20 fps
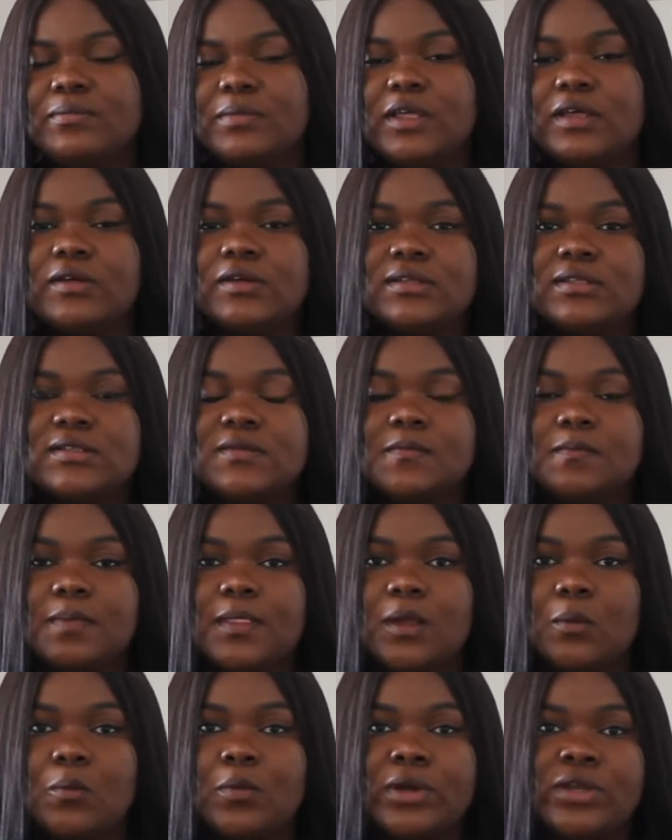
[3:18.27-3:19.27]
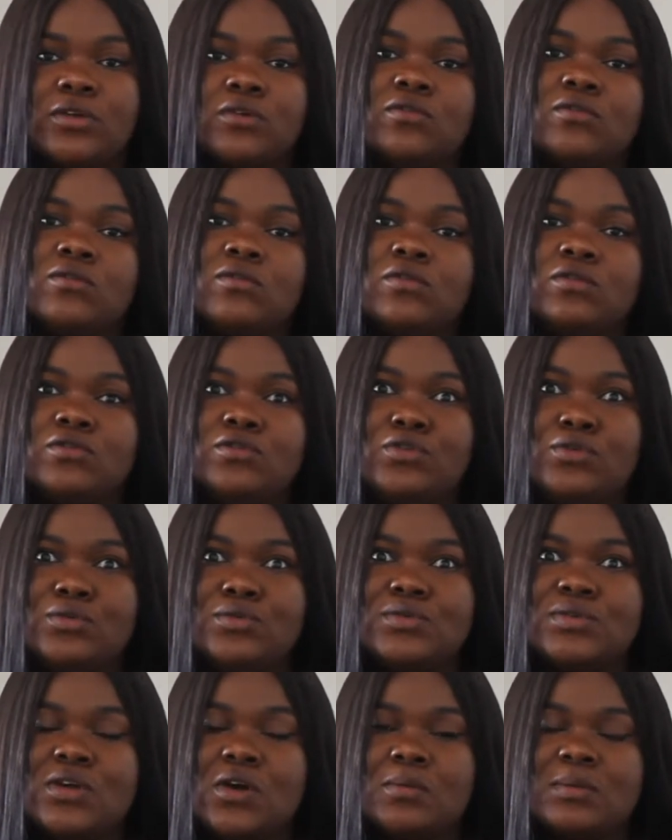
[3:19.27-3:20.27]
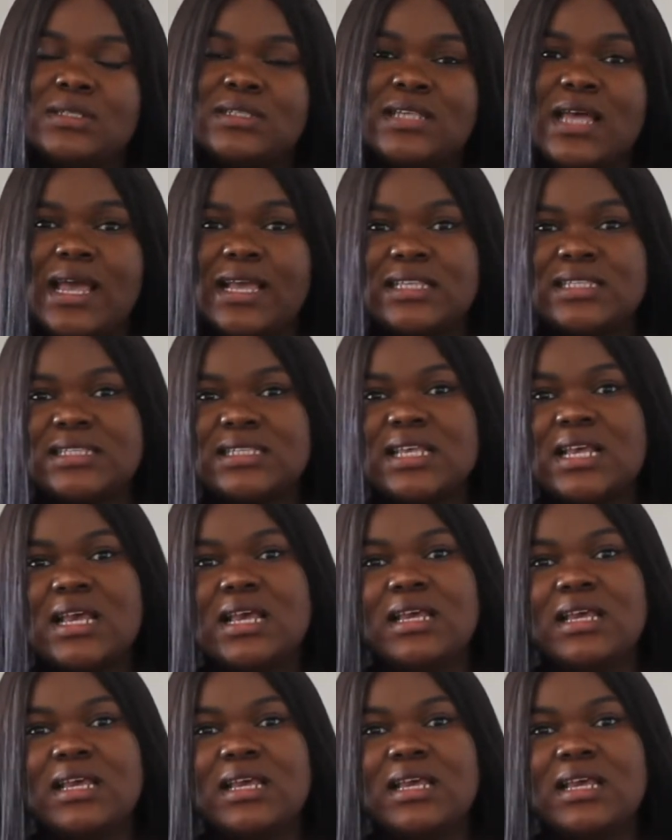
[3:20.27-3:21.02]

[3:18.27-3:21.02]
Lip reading: because when you're on those sites,